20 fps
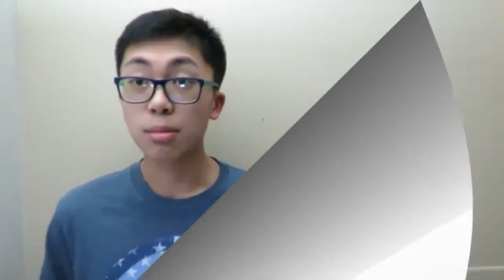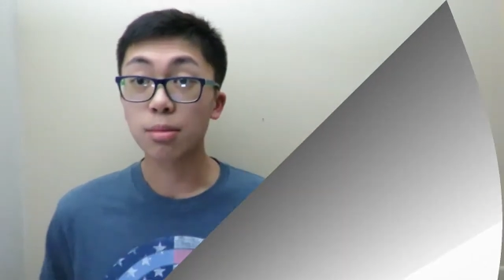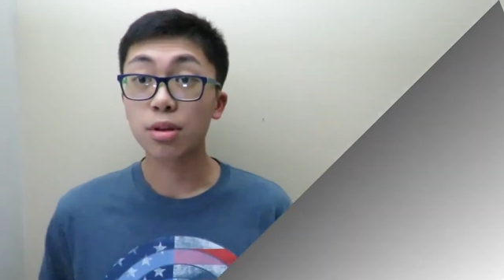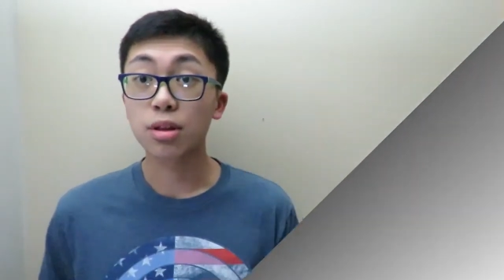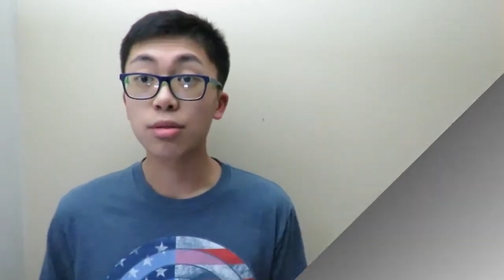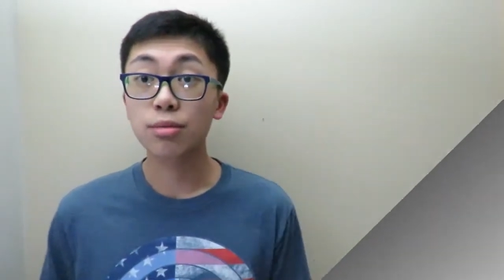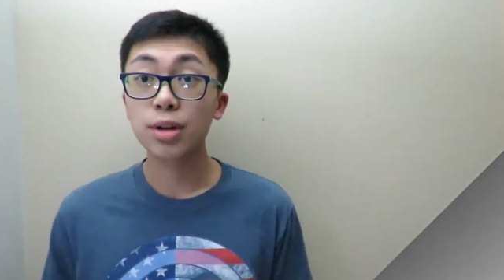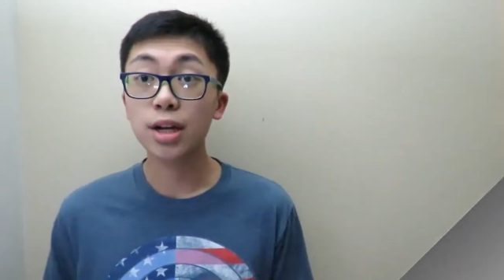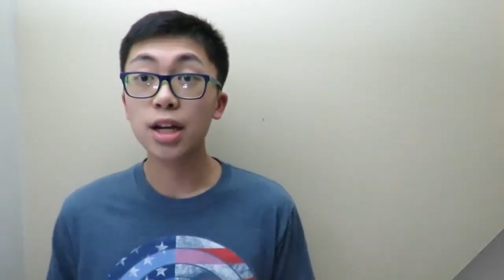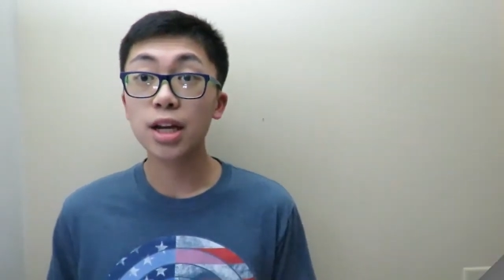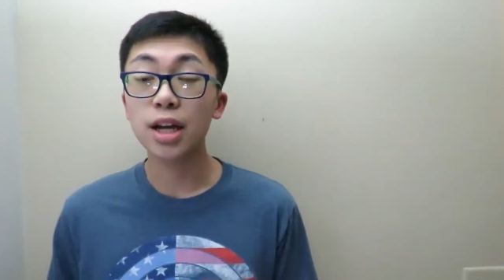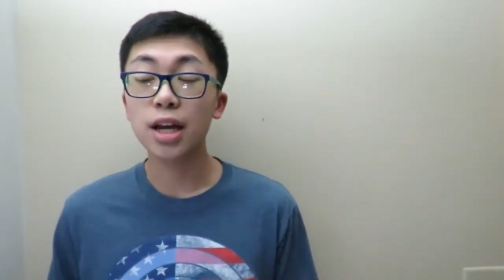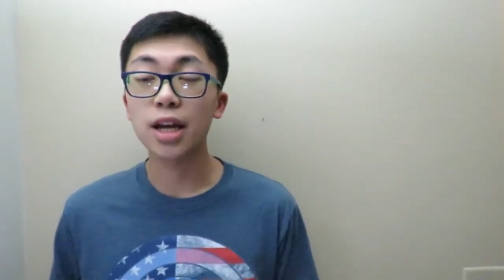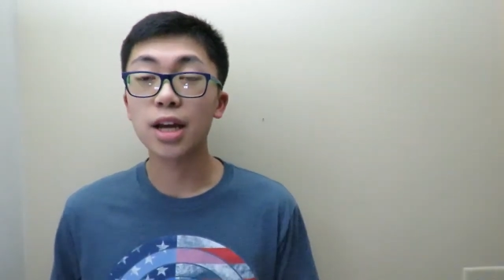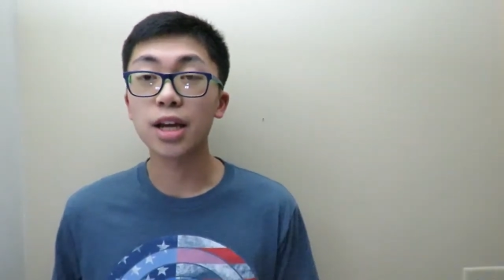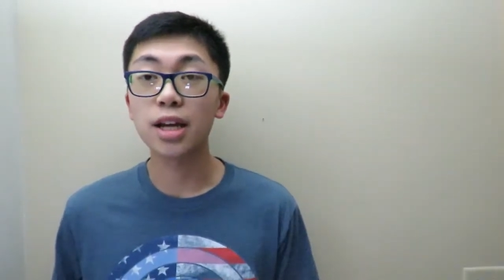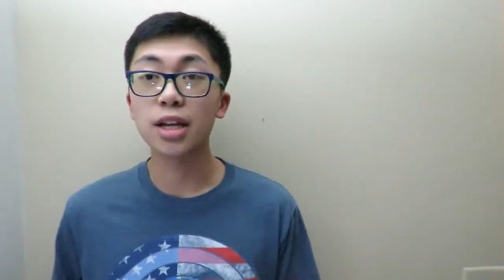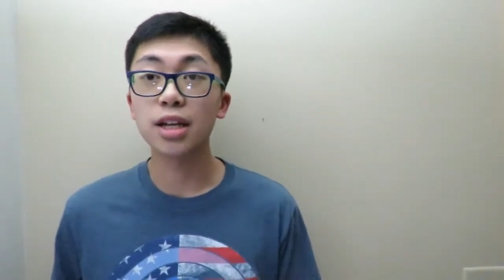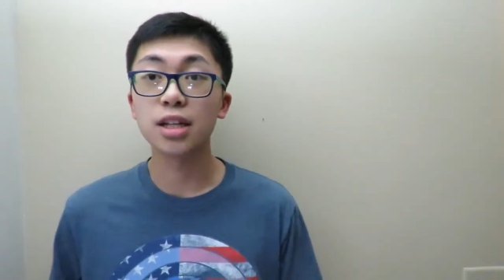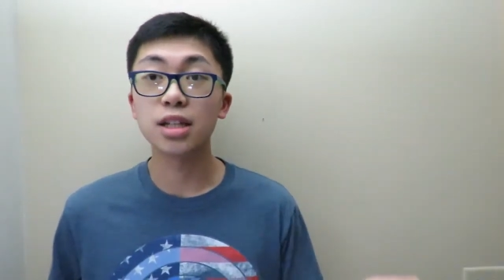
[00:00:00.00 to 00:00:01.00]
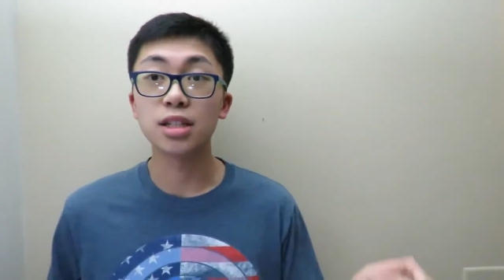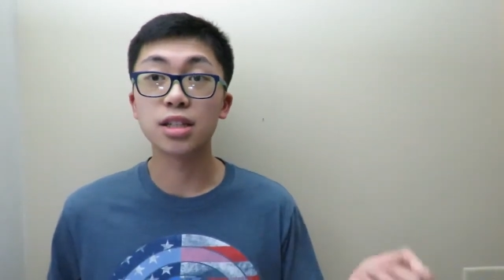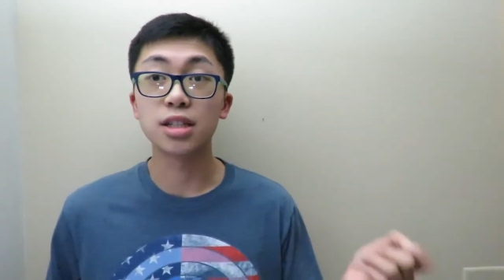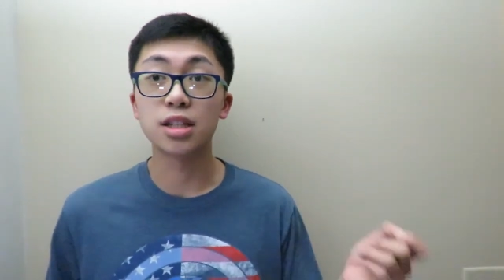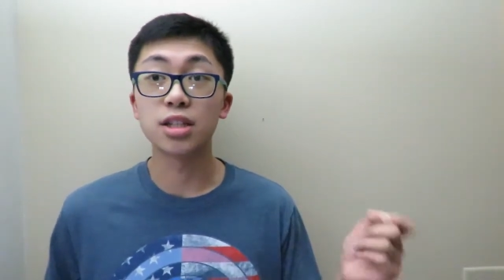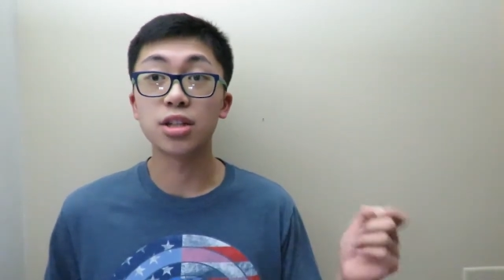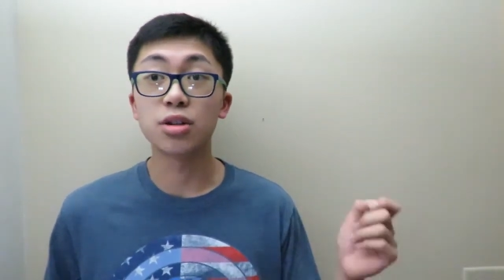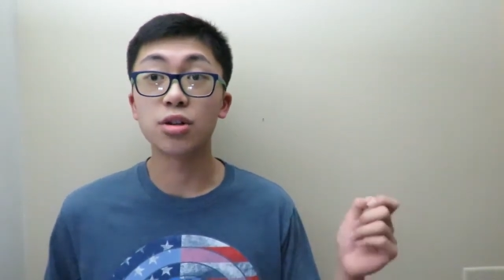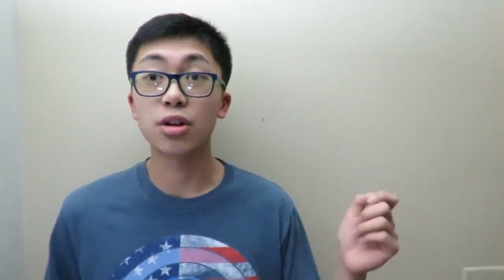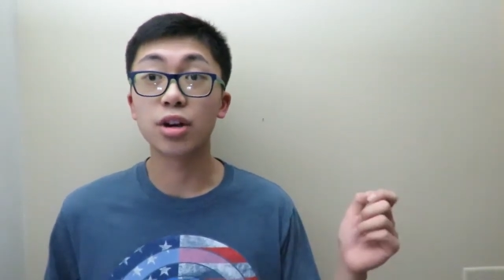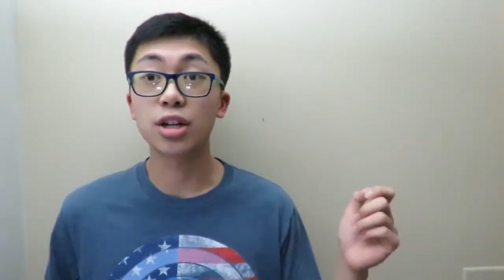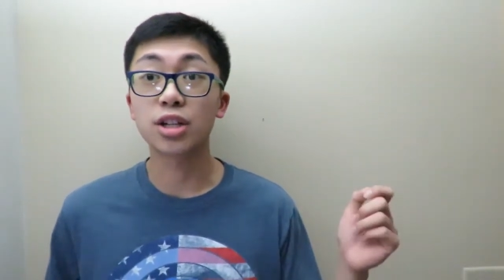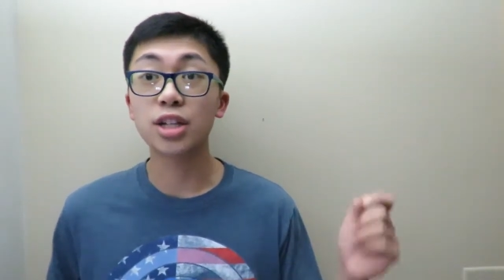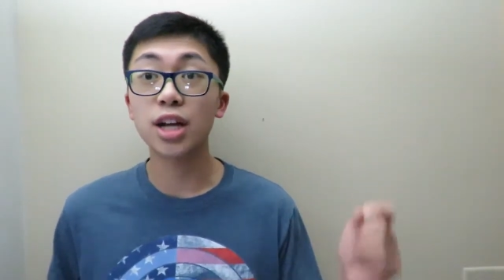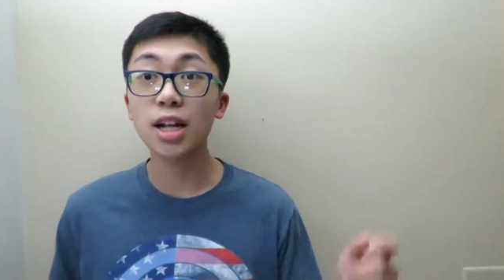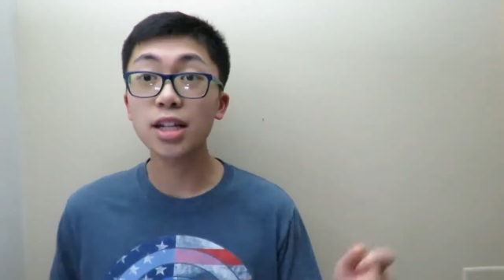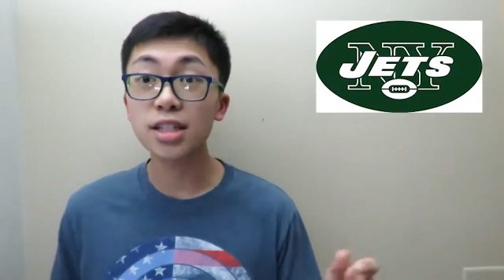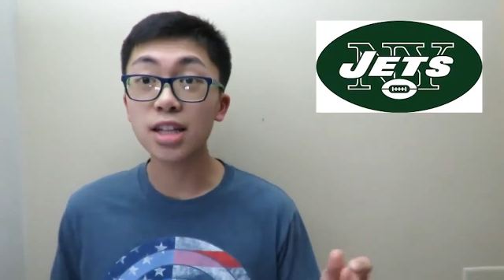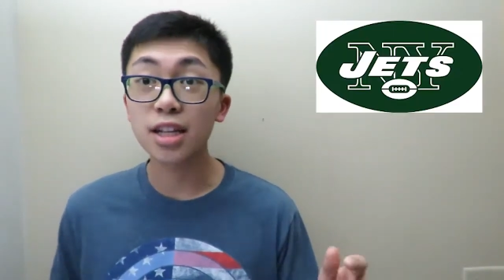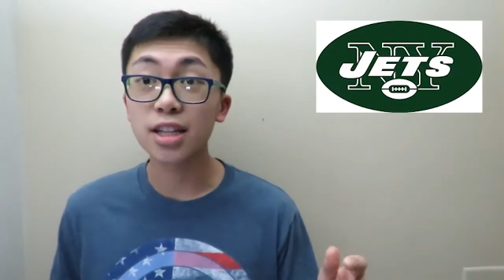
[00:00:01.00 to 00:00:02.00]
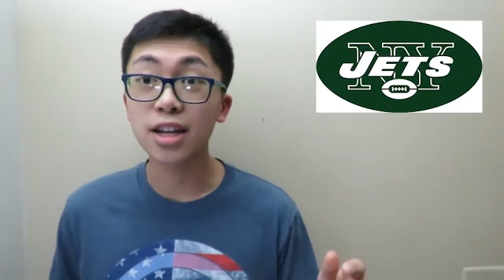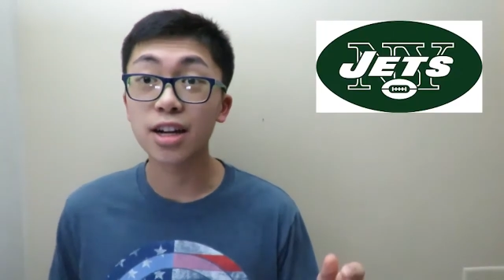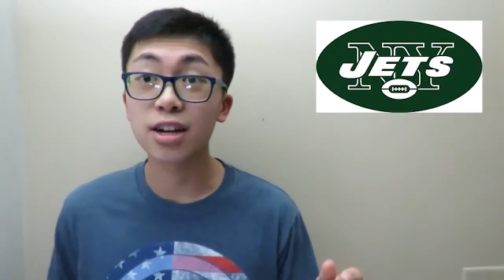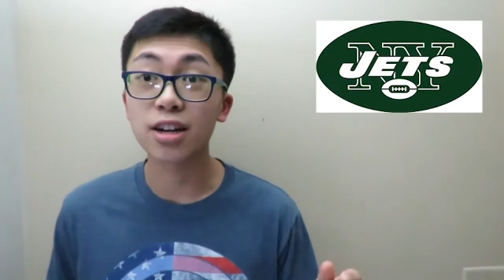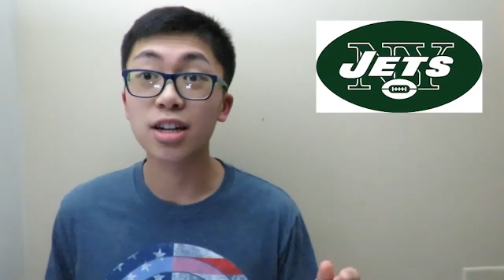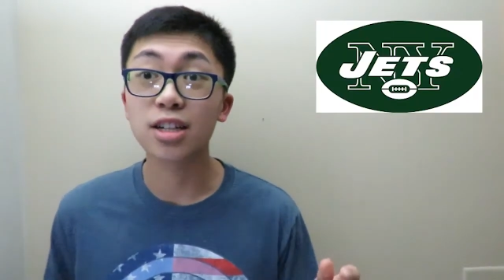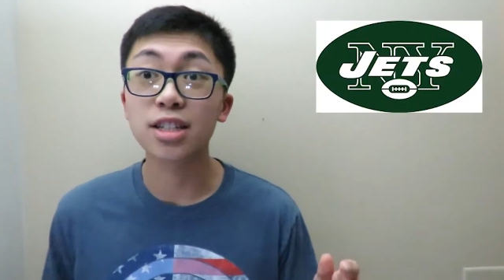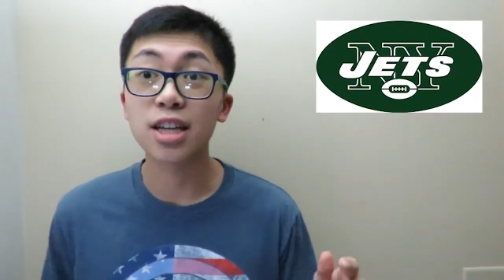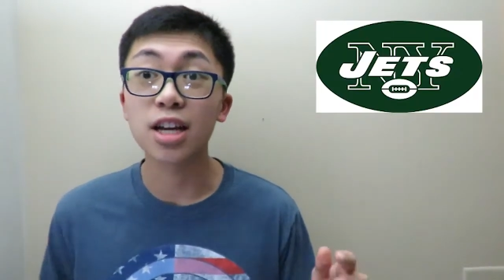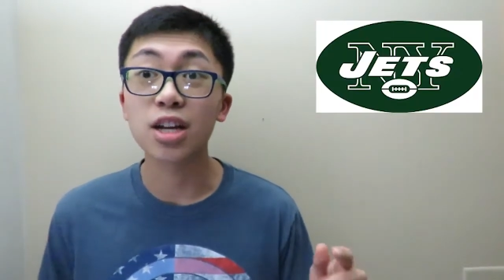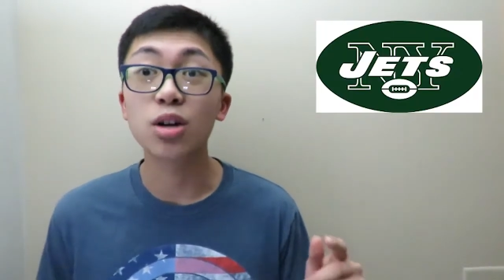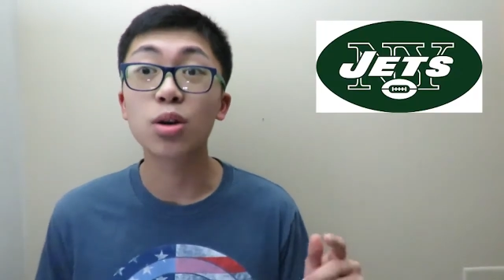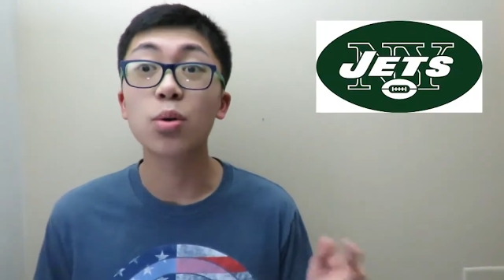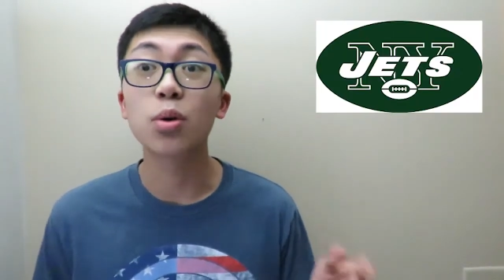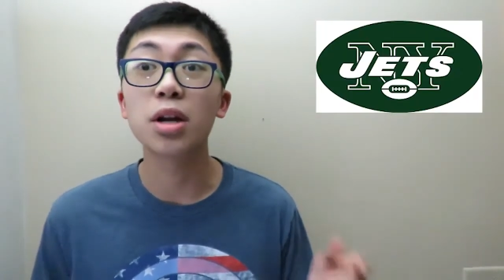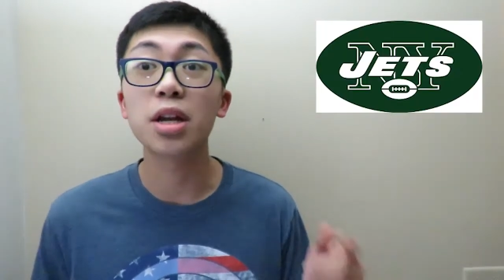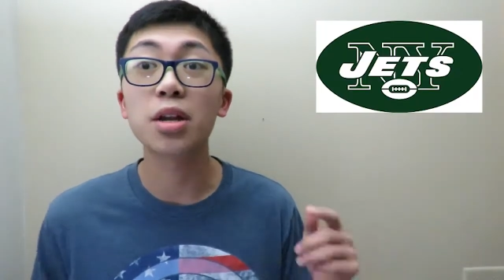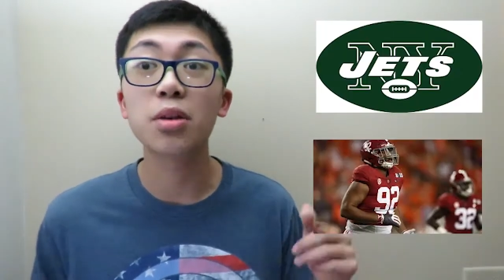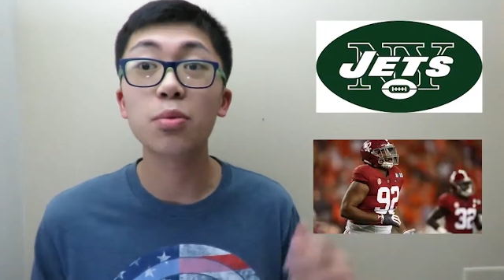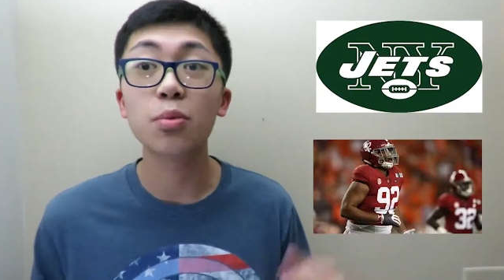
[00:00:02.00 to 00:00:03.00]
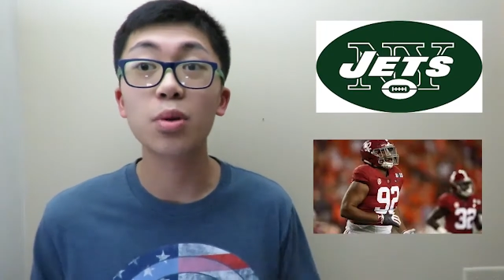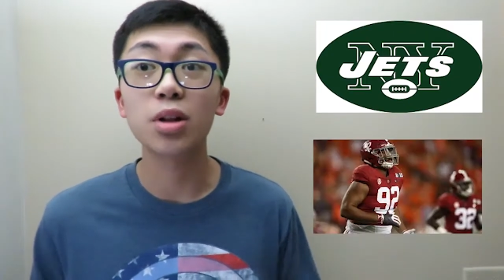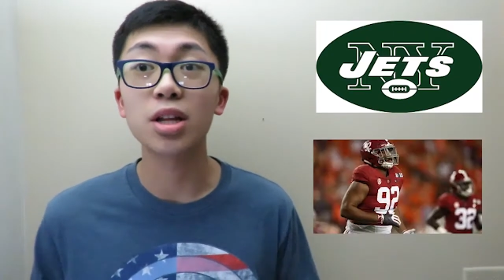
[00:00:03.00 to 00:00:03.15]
Number three is the New York Jets, and they're gonna take Quinnen